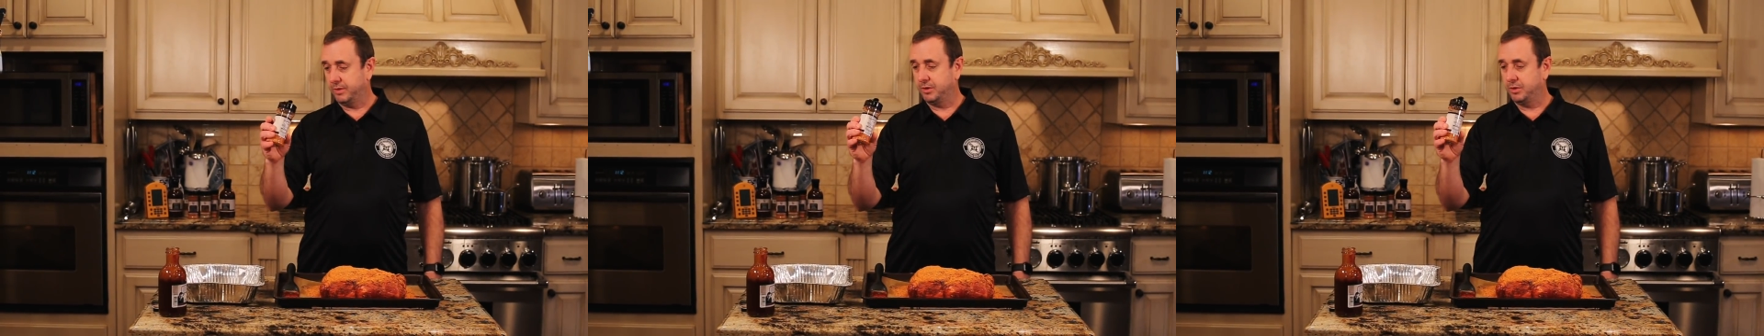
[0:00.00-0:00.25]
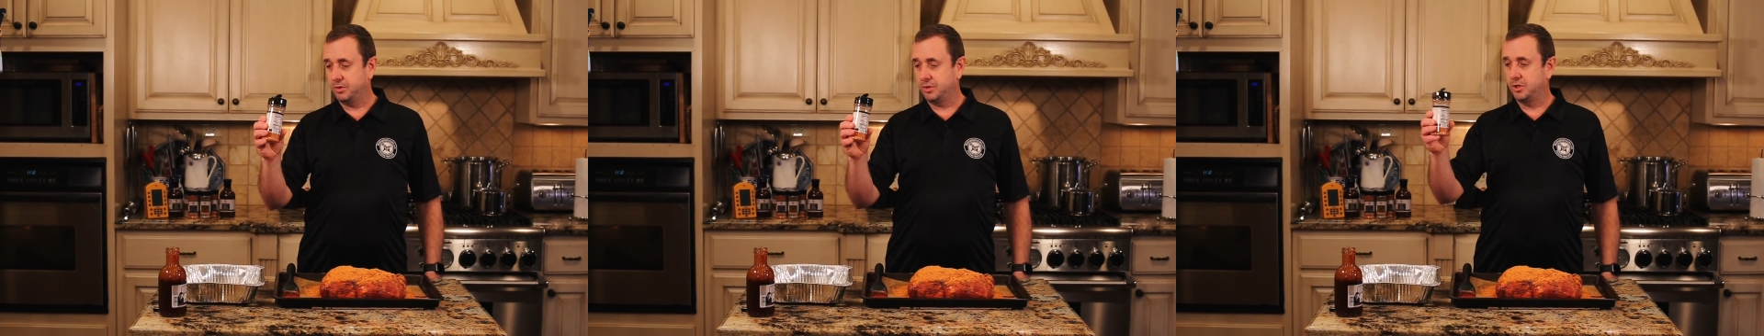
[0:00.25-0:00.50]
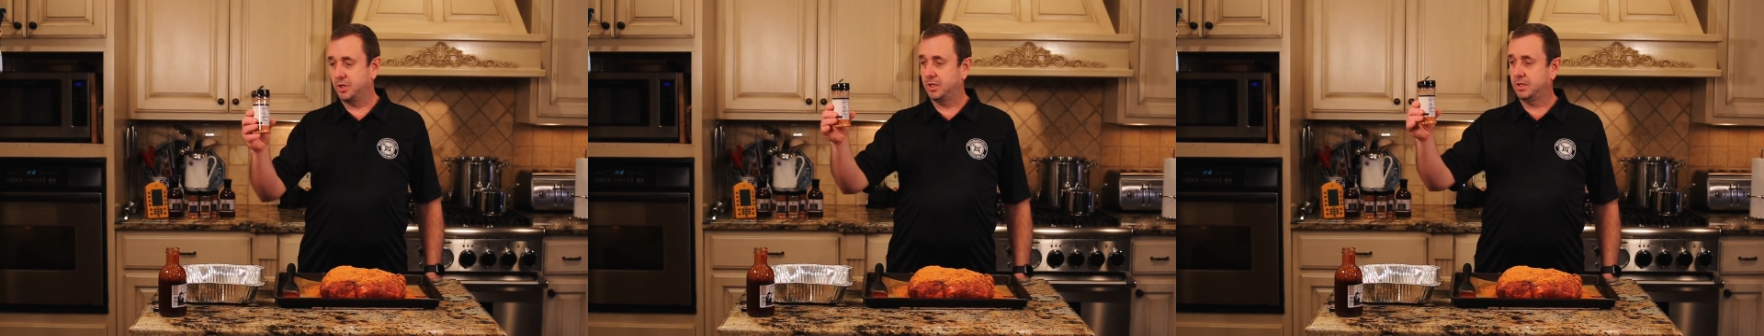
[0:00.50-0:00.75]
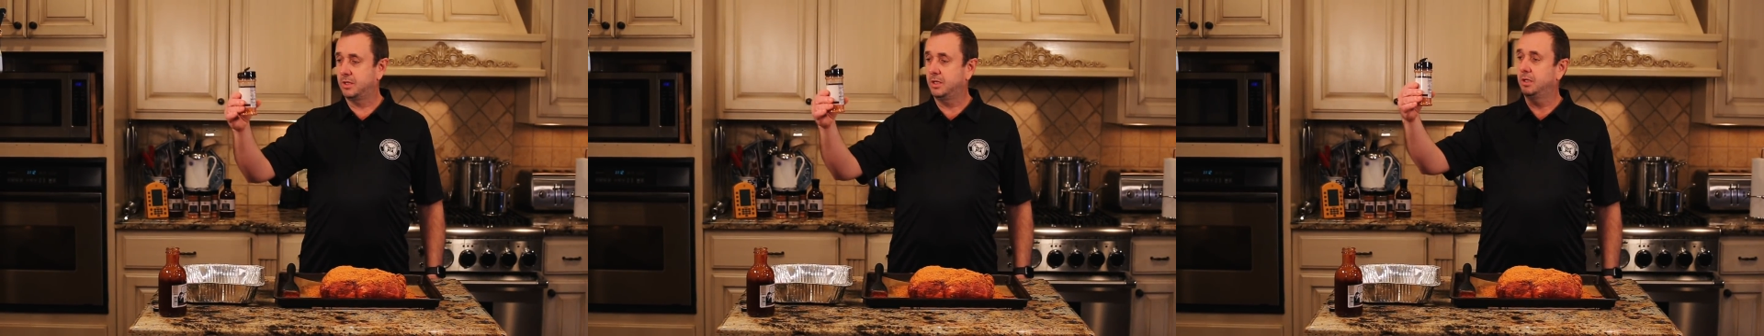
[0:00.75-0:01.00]
we've used
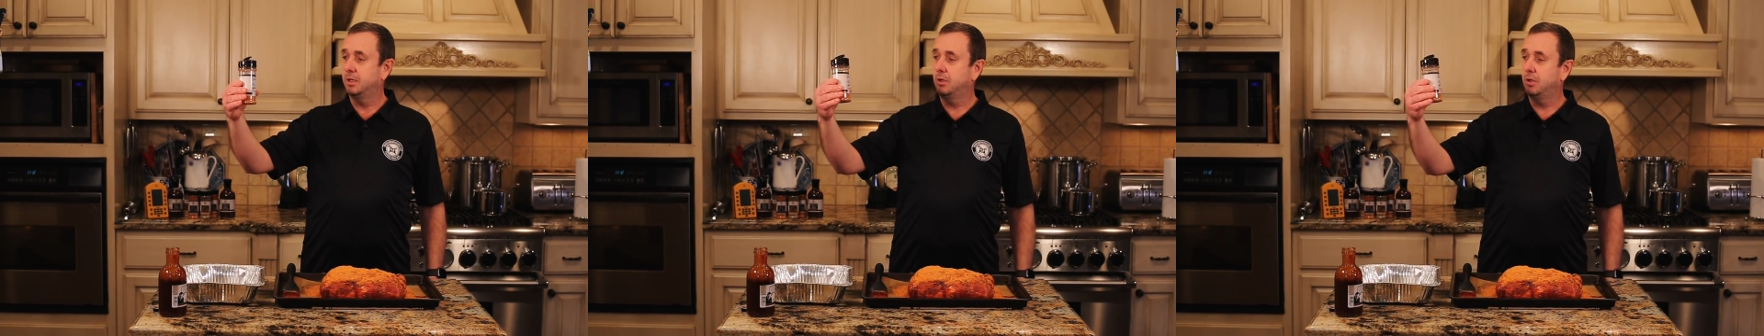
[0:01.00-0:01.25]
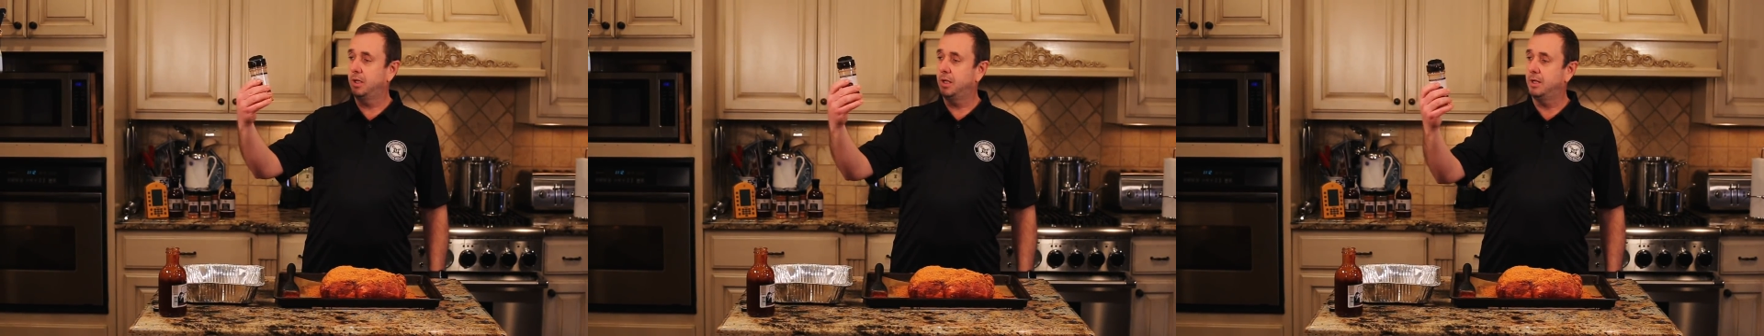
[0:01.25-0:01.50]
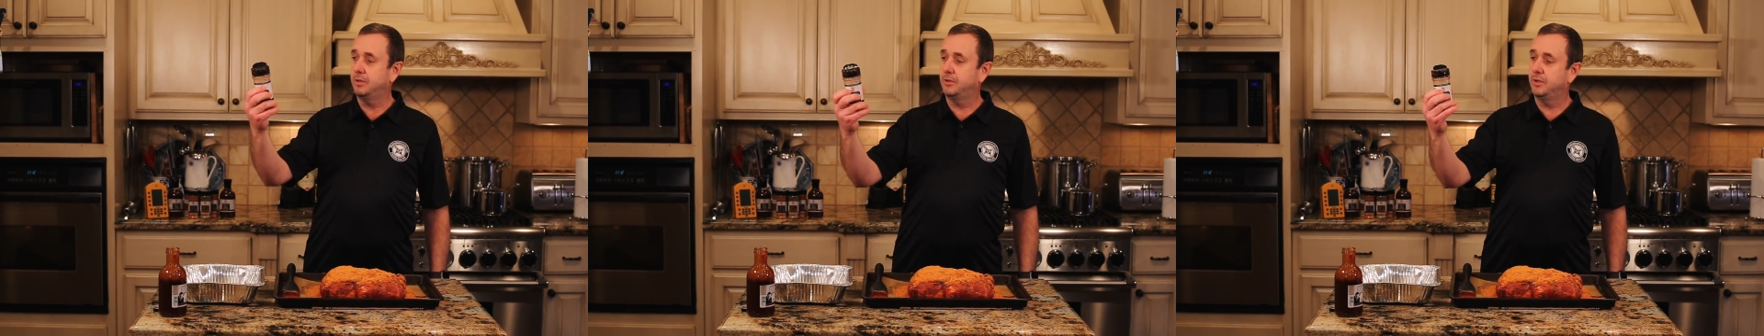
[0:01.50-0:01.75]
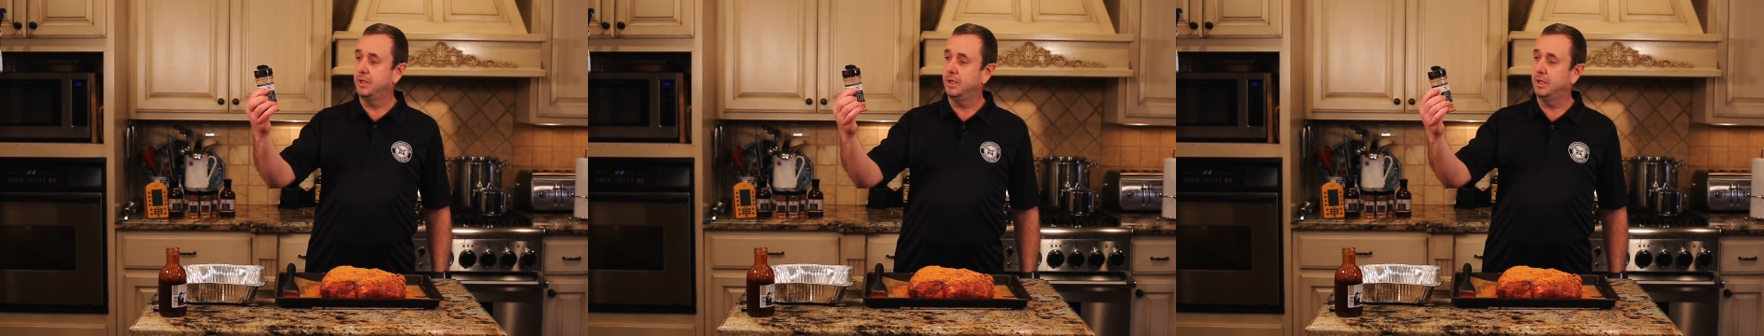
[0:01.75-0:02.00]
just a little
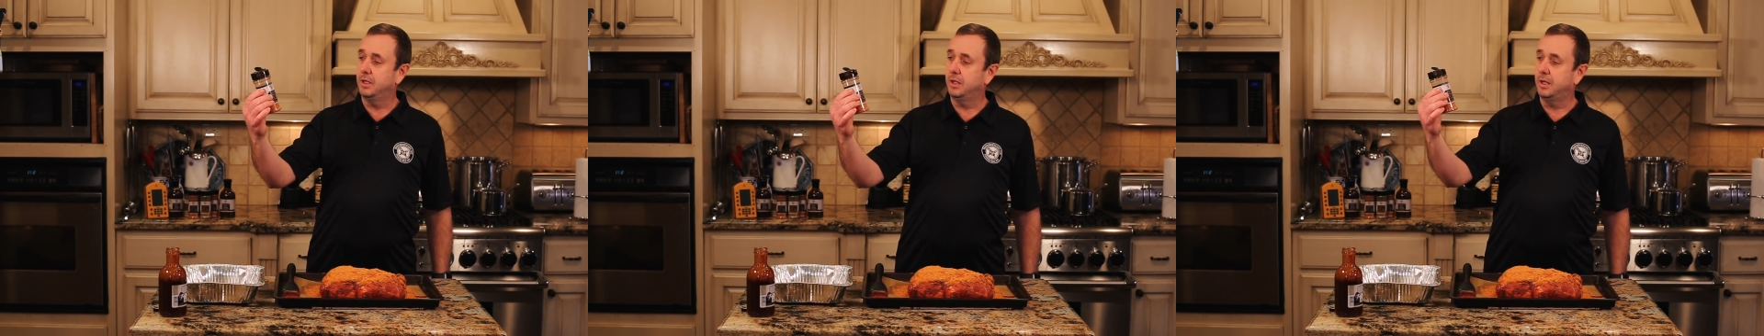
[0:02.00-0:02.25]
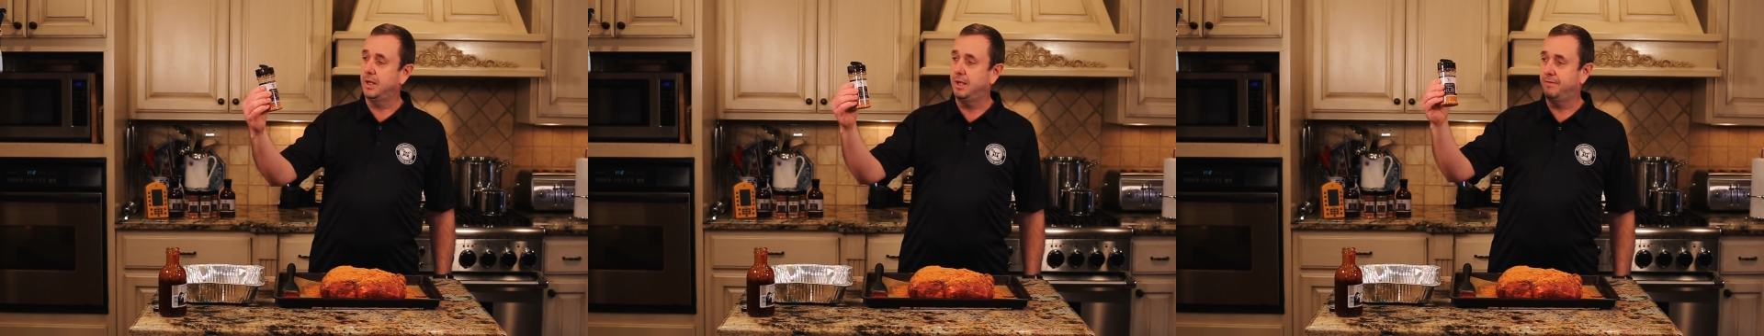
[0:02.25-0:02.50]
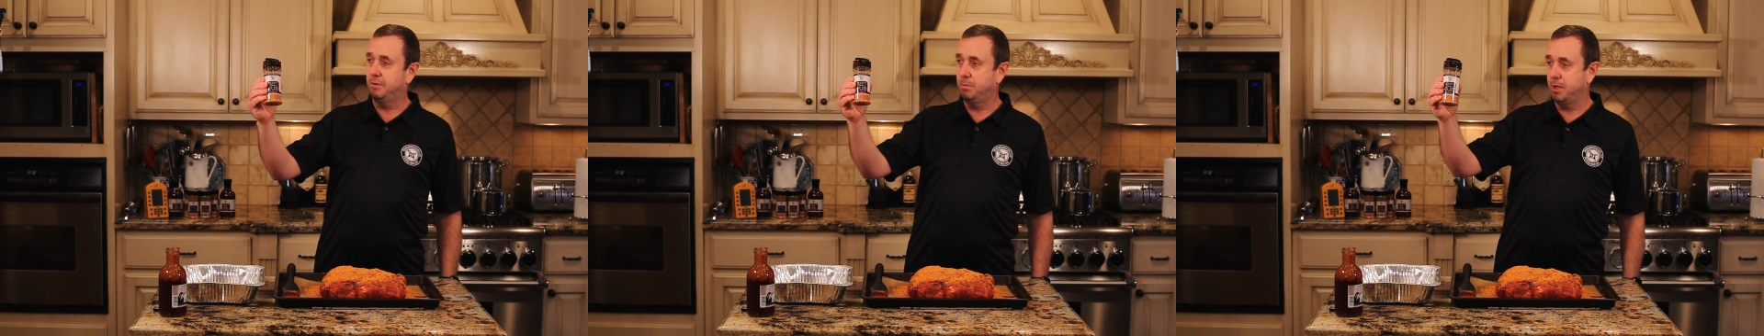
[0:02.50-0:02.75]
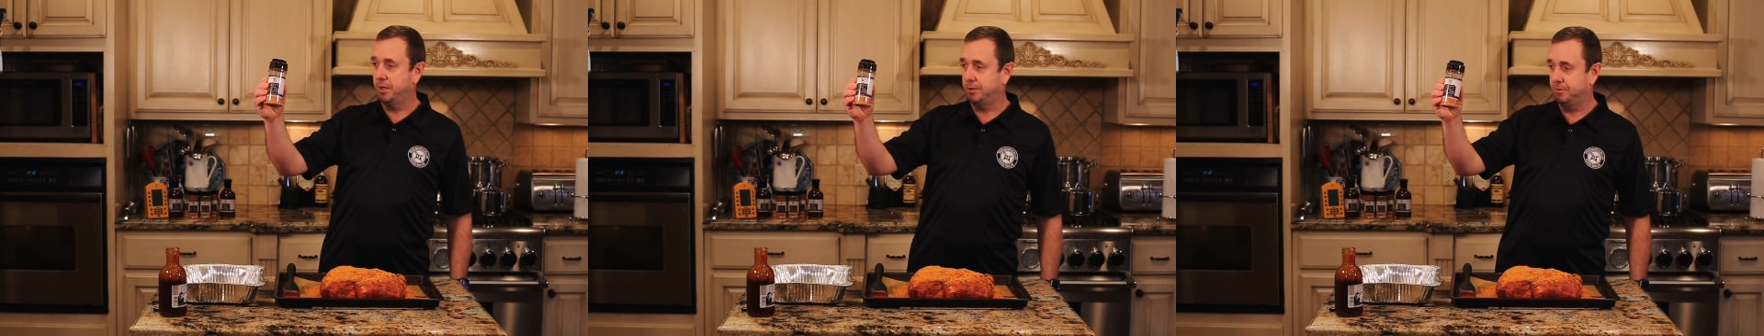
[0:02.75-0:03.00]
less than half
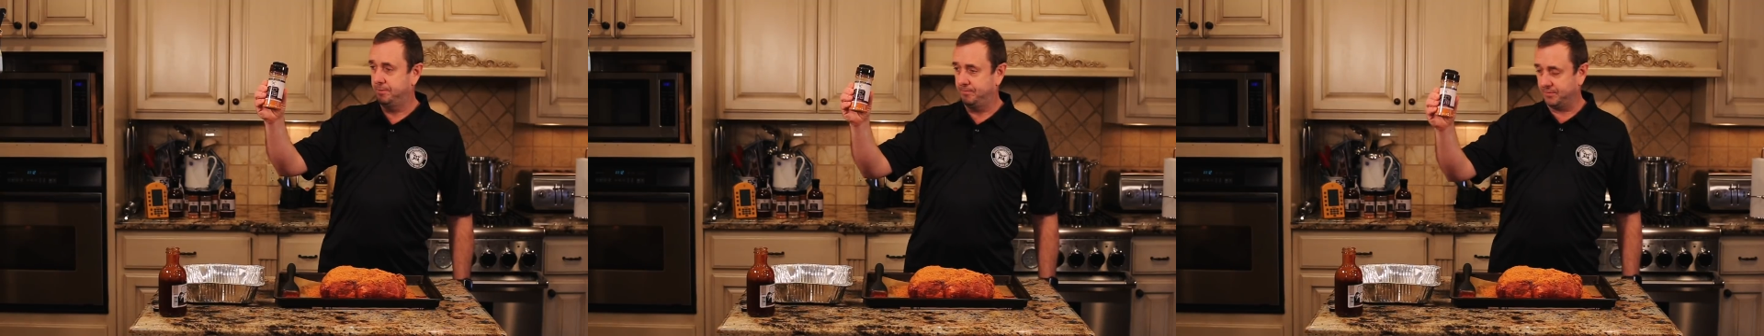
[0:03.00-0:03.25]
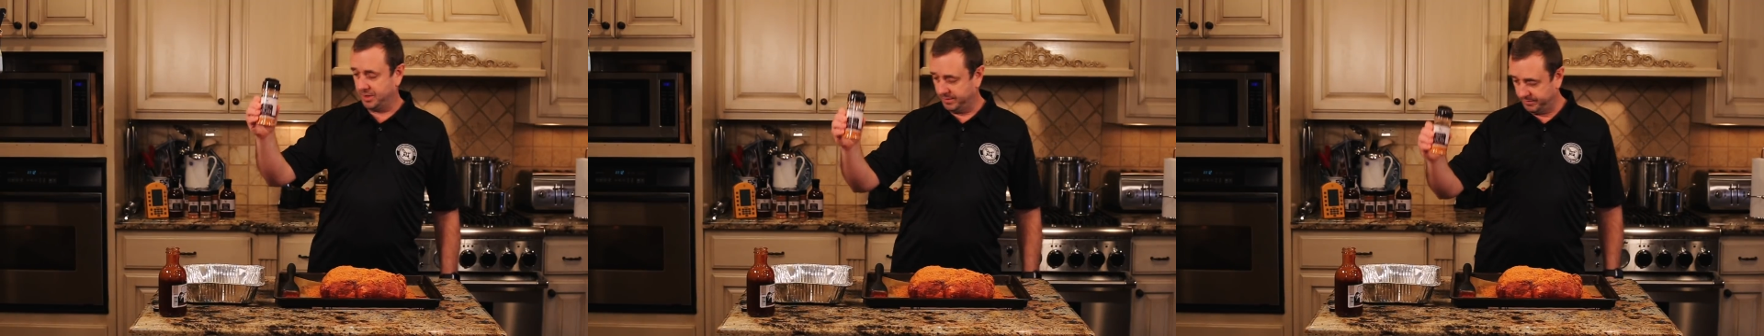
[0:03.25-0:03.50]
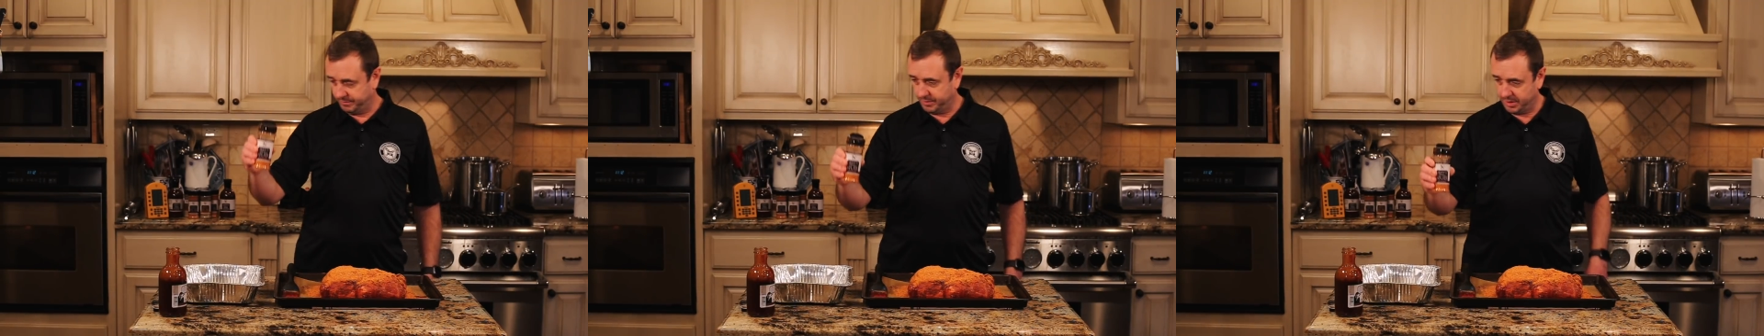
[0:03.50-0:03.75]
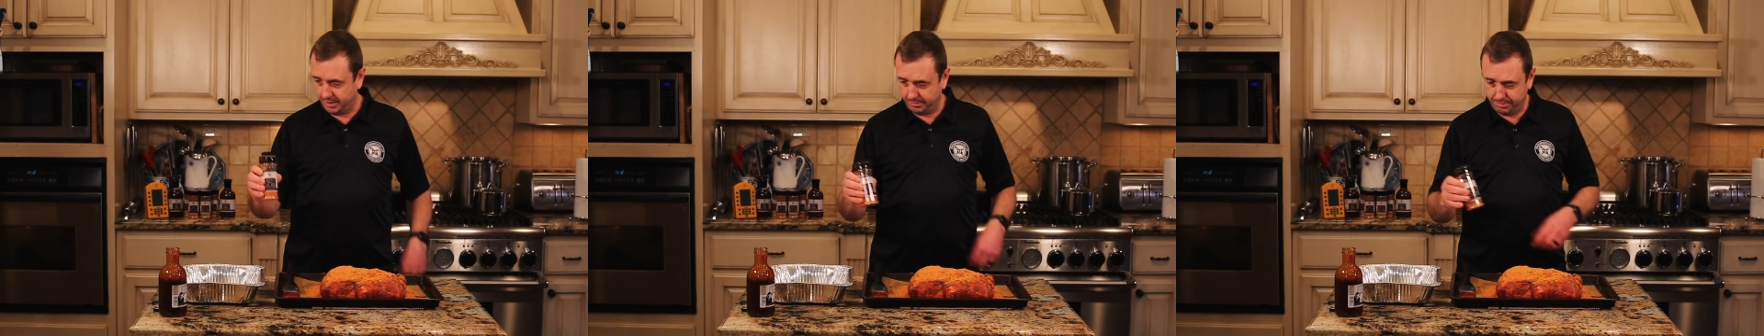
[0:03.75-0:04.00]
a bottle of
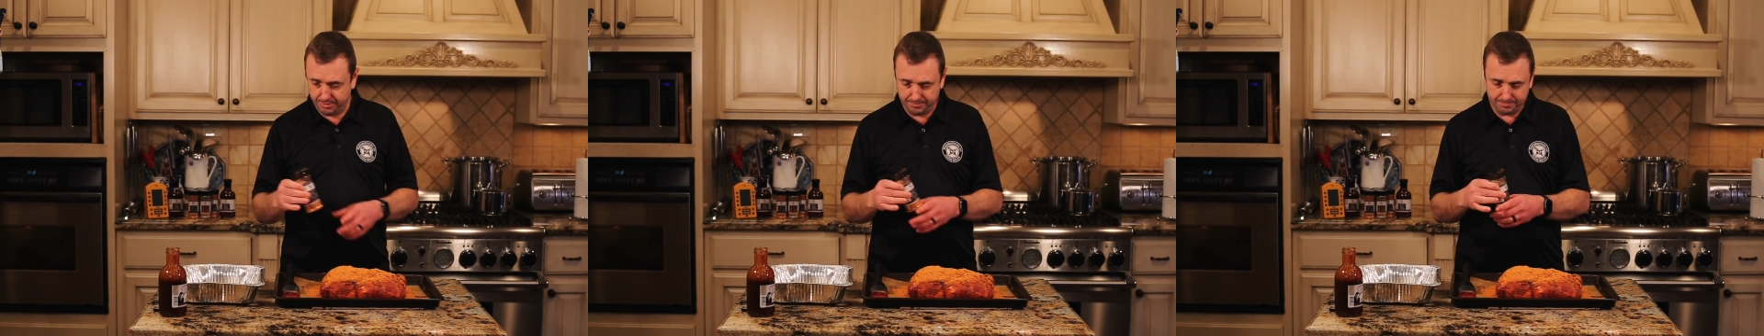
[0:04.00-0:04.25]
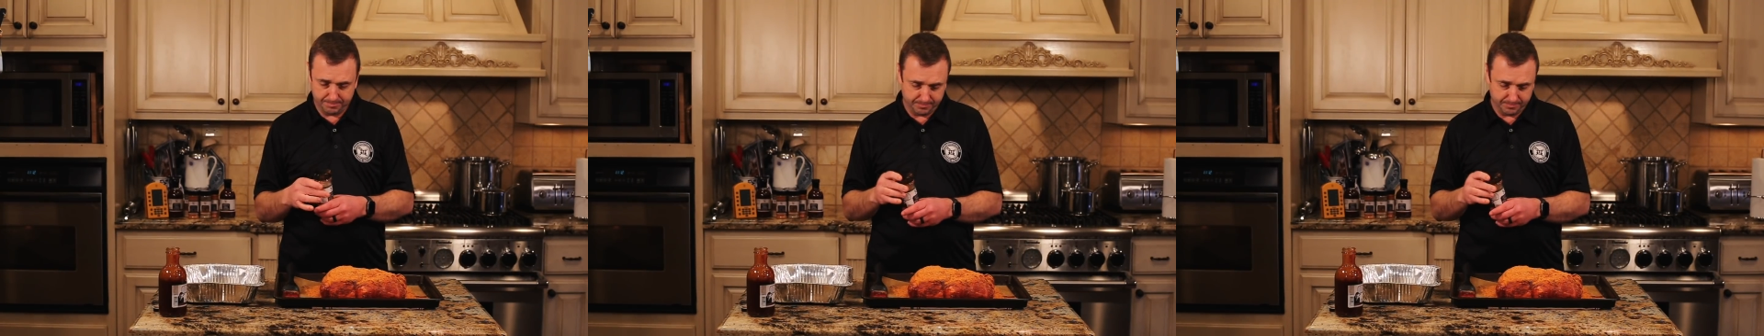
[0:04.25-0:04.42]
the rub.